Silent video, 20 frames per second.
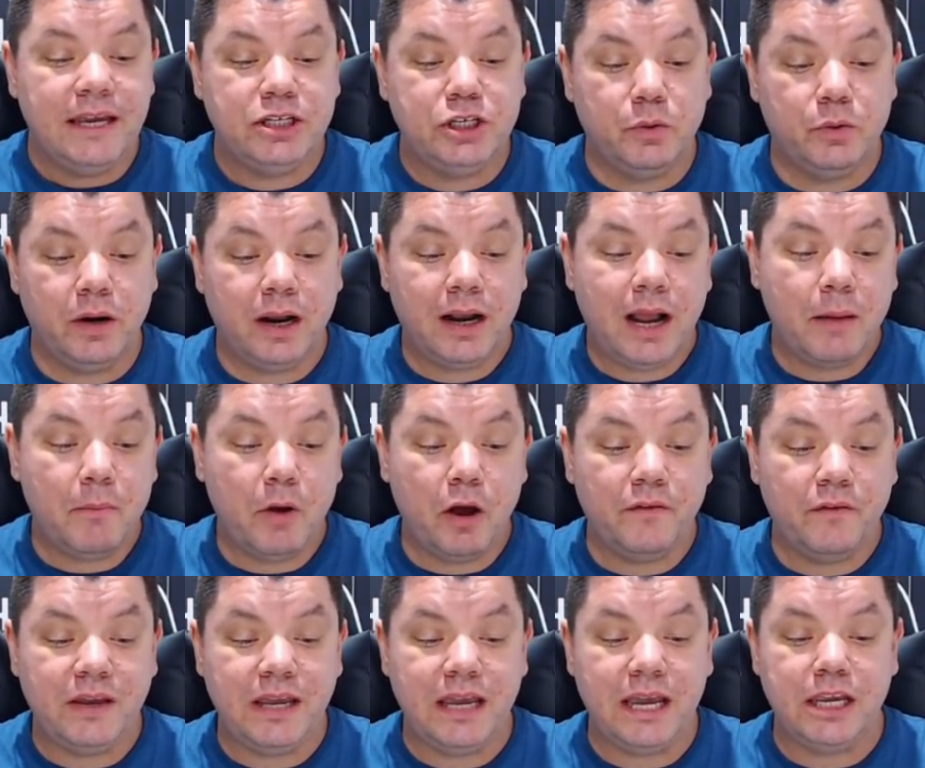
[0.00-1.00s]
is you want to come
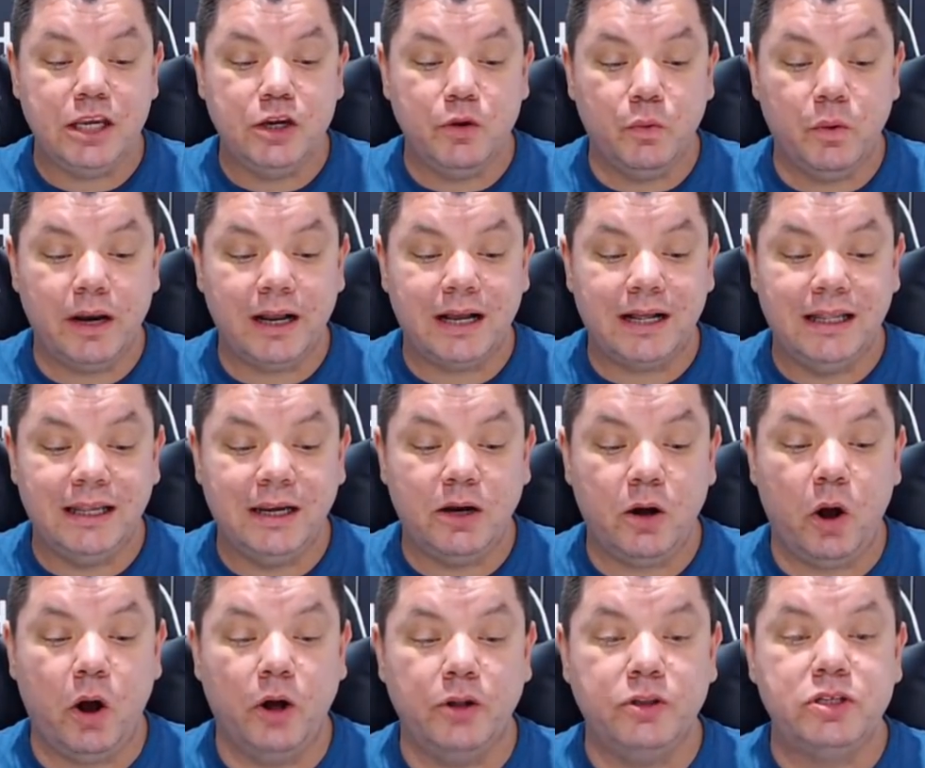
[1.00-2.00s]
over here and you want to click
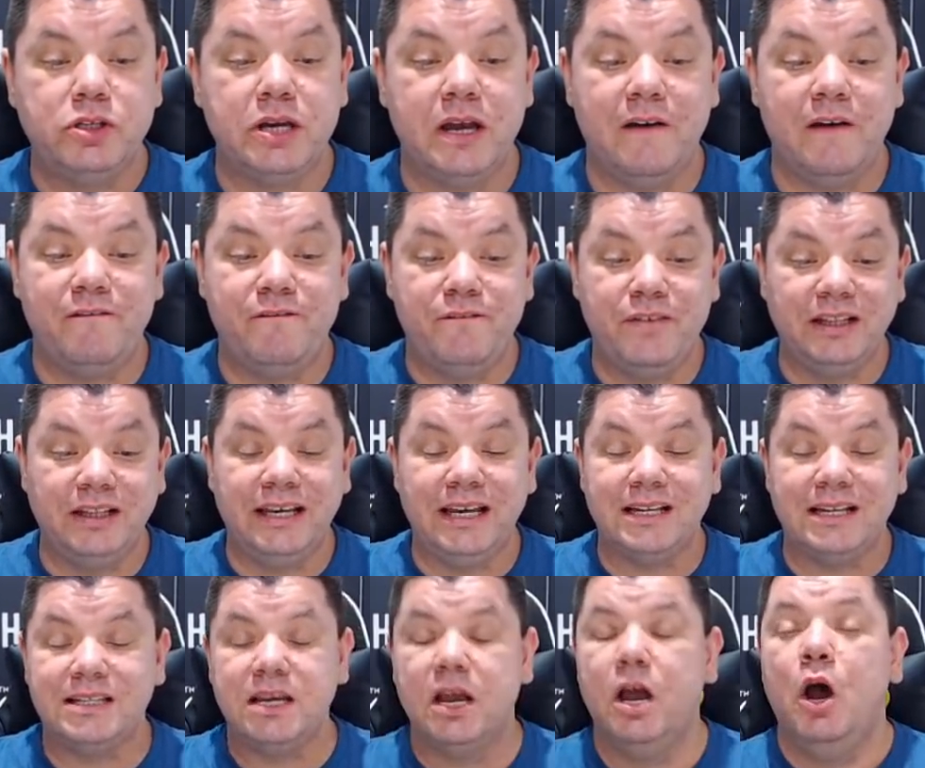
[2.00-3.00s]
onto
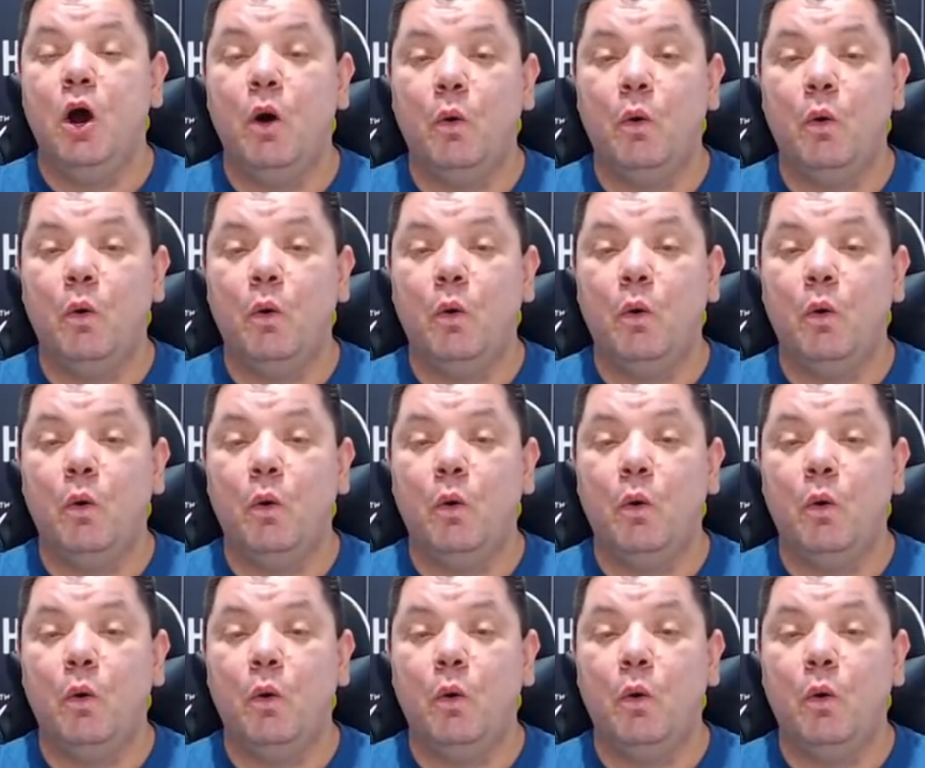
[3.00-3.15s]
affiliates.